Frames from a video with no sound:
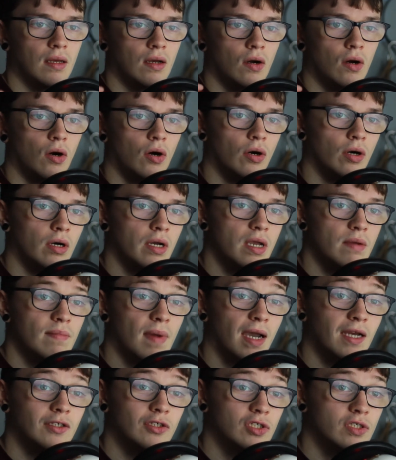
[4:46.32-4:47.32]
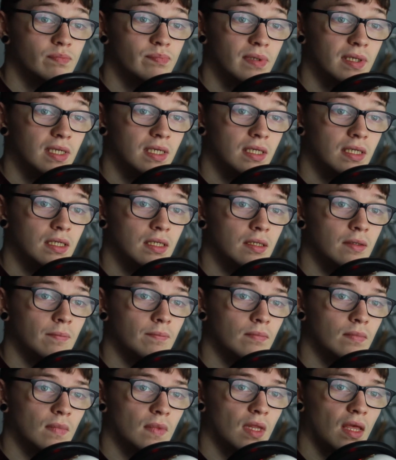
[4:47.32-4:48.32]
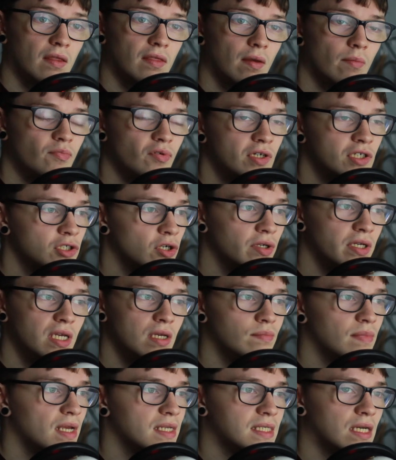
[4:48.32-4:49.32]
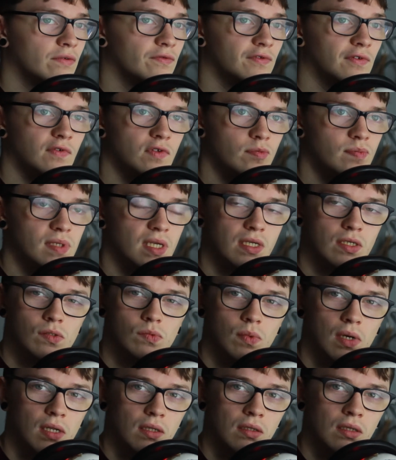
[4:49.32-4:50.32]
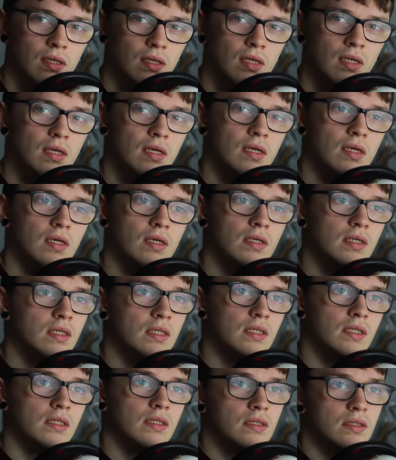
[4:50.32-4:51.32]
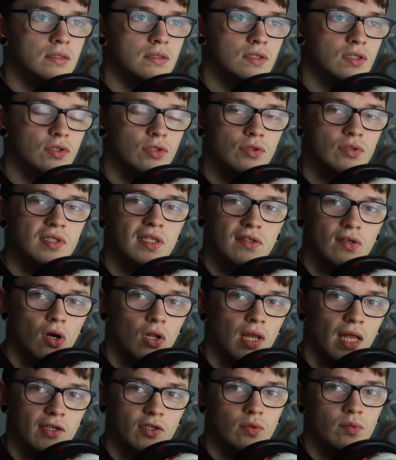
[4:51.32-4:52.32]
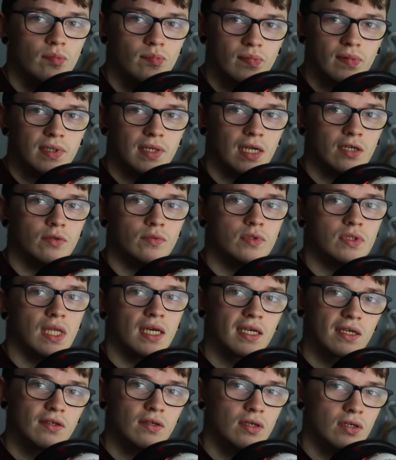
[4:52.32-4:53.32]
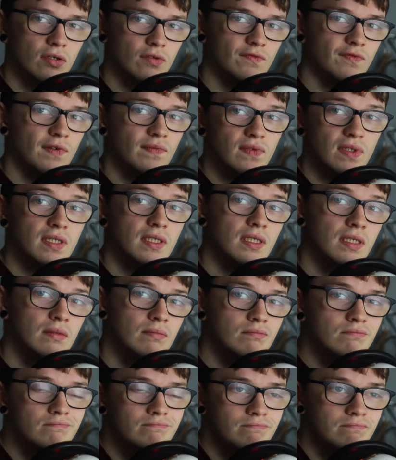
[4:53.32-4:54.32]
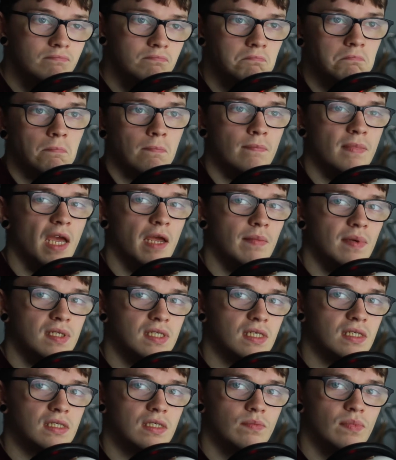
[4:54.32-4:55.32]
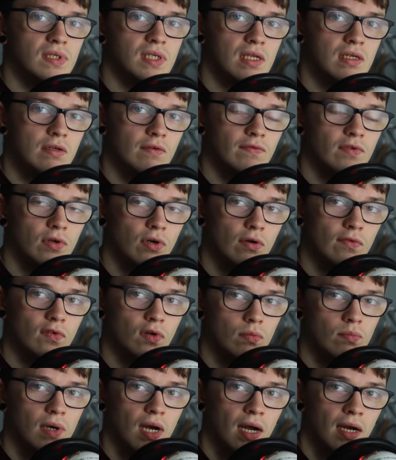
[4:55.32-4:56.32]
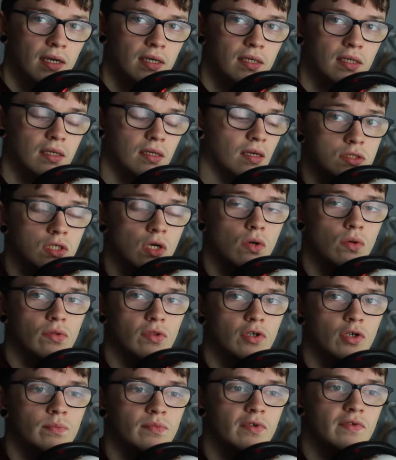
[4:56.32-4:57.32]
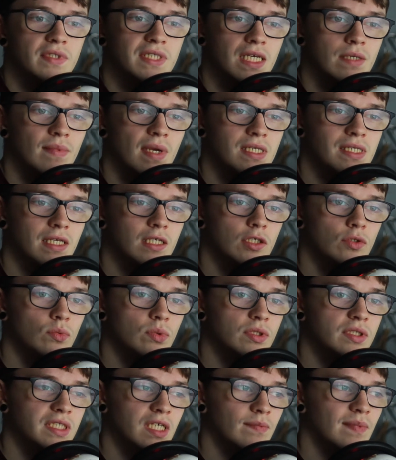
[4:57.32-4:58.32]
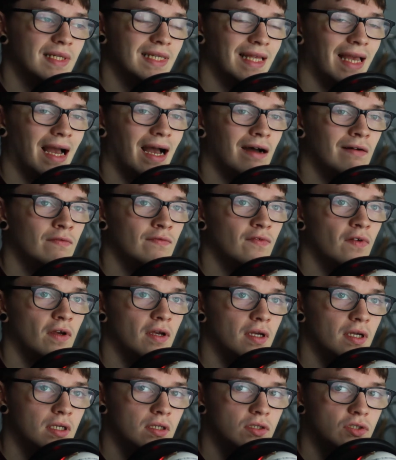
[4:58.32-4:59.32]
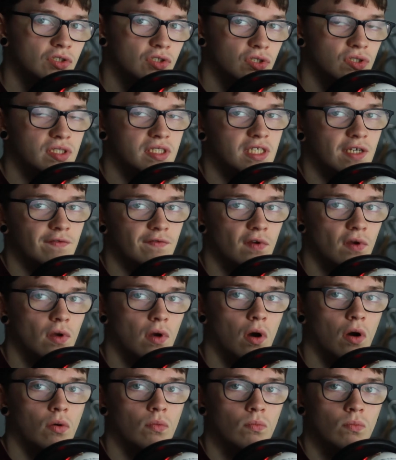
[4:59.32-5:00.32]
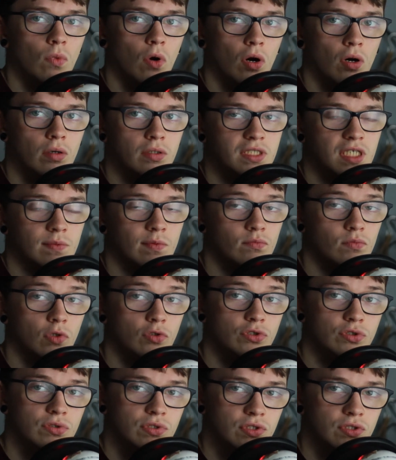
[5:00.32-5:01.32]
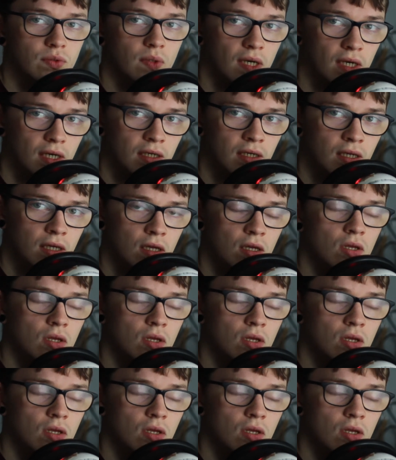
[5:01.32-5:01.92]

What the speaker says: Or it might just be, I'm pretty sure EMAs count 50% as well. So usually they all add up to like a good 50, maybe 60% of your overall mark. So the number of TMAs that you would typically have does differ on what type of modules you are.